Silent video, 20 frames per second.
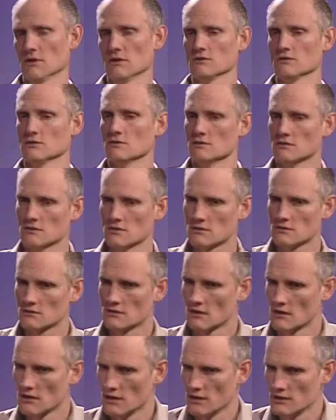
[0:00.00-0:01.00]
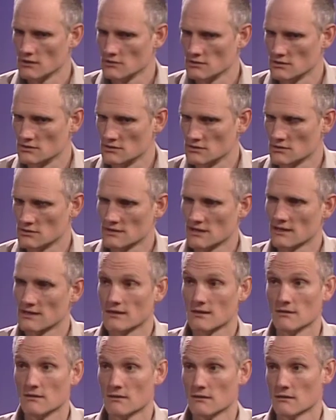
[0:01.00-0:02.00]
Right. She's just
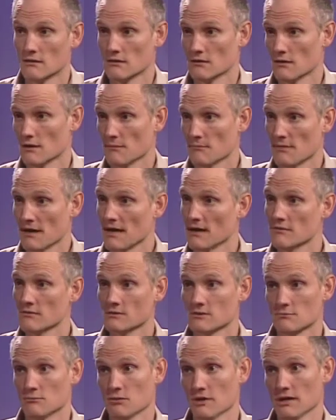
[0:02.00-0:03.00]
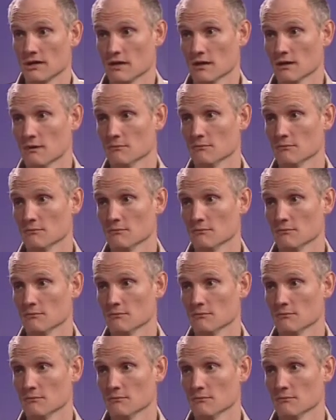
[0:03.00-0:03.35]
had her parents break